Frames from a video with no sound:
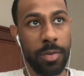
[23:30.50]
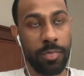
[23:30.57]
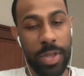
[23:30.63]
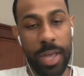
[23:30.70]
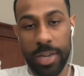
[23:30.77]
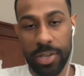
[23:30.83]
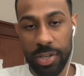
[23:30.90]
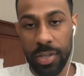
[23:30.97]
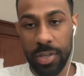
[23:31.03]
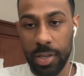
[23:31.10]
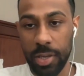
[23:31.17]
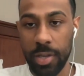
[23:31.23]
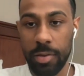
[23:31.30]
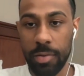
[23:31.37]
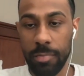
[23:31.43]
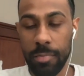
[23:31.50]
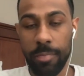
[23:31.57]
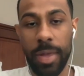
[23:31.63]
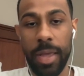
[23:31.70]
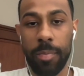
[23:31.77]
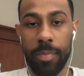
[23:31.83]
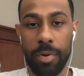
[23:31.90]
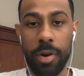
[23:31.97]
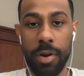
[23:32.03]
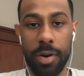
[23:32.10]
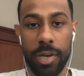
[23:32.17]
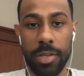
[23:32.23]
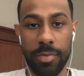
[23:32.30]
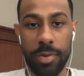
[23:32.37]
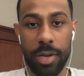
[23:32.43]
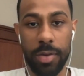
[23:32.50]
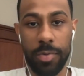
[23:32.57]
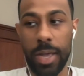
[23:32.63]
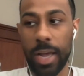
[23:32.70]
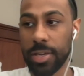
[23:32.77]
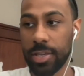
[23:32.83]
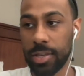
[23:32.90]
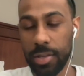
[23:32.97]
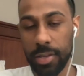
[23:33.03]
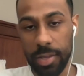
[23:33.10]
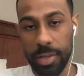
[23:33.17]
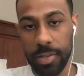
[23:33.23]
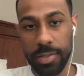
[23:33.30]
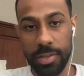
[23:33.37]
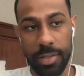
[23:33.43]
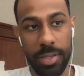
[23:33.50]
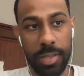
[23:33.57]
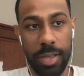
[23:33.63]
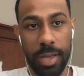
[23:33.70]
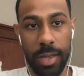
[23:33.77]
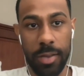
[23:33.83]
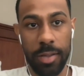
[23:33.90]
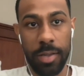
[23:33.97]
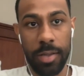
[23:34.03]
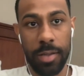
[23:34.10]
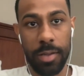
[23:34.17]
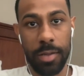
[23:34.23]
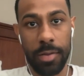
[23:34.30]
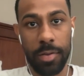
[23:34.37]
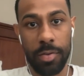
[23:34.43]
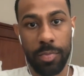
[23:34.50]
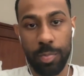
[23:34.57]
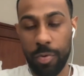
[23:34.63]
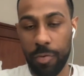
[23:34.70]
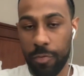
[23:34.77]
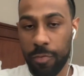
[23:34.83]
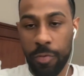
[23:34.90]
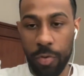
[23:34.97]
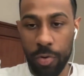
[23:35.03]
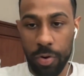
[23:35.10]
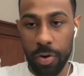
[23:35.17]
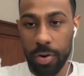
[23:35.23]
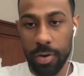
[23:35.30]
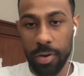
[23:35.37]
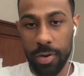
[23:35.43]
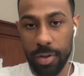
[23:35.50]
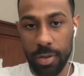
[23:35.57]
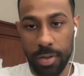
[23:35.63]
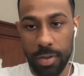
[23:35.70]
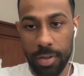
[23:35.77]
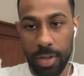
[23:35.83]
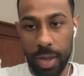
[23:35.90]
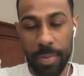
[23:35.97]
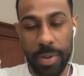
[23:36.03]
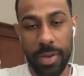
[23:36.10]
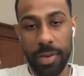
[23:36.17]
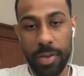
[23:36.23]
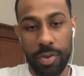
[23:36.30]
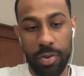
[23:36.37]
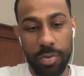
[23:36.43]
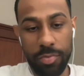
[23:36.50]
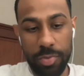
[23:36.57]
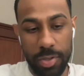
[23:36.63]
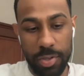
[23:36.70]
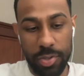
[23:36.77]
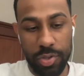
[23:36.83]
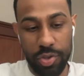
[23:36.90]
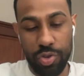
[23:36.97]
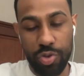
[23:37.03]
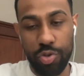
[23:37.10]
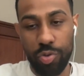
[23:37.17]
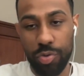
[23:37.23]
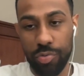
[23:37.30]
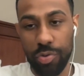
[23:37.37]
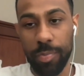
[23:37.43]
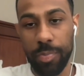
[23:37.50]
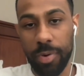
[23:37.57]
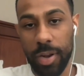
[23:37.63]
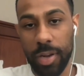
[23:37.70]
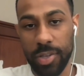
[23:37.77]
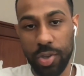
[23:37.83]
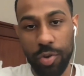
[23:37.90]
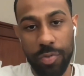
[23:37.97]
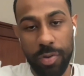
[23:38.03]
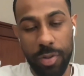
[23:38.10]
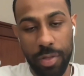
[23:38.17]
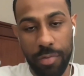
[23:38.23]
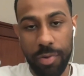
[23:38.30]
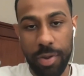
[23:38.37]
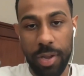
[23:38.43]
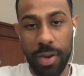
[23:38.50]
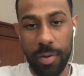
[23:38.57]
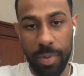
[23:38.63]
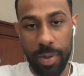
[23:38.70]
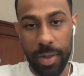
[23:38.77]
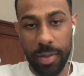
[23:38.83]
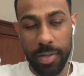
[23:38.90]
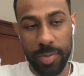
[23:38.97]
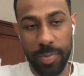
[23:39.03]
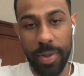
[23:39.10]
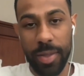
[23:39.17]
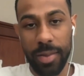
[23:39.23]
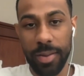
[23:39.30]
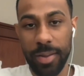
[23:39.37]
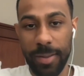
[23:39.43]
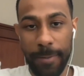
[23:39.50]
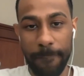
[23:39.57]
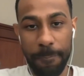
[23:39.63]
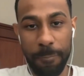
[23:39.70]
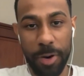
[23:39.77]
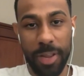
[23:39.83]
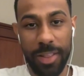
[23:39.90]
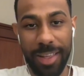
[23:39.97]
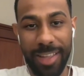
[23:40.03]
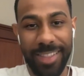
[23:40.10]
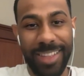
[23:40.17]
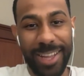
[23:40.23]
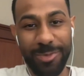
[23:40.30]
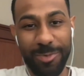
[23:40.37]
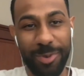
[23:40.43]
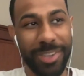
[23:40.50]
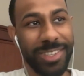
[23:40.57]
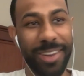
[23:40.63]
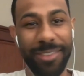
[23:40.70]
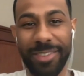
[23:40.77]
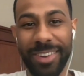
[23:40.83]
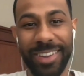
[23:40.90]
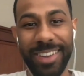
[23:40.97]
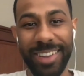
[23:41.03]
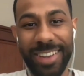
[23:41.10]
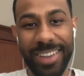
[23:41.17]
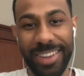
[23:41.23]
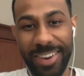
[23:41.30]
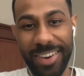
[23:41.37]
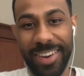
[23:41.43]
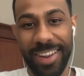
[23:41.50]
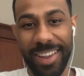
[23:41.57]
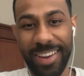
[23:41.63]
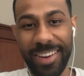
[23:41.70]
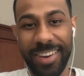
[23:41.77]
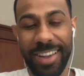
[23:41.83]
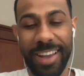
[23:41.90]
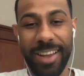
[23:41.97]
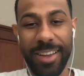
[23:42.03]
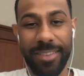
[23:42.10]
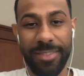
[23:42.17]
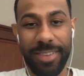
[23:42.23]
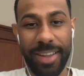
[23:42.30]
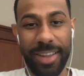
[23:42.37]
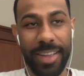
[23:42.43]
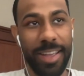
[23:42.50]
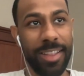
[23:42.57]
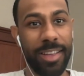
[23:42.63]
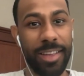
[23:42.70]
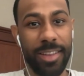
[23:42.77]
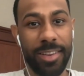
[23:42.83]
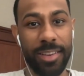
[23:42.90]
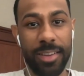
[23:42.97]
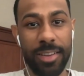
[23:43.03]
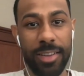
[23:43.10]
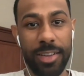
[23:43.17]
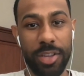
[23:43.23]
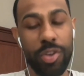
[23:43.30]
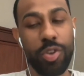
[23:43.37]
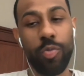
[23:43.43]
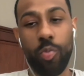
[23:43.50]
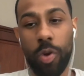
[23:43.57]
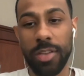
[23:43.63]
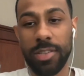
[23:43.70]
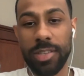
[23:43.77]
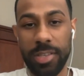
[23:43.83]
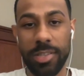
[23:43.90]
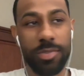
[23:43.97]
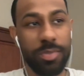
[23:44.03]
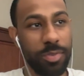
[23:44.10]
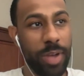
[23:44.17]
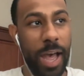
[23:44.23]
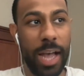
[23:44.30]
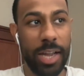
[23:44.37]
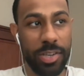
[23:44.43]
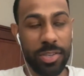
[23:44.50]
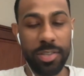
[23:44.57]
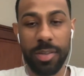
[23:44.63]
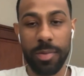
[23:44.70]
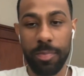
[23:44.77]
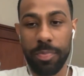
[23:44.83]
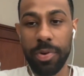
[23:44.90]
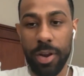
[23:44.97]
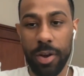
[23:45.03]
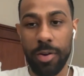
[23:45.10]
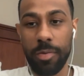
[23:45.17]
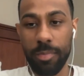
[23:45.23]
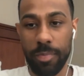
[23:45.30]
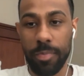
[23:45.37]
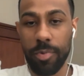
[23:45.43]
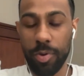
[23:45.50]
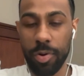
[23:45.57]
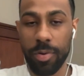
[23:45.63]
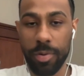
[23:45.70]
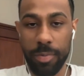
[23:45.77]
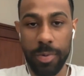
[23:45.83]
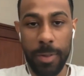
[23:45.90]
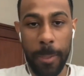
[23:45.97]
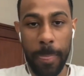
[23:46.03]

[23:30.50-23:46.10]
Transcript: we actually did make progress, right? We actually did see that before. I mean, 2, 3 projects over a 3-year span, right? That's once every year and a half, and then wanting to actually put out more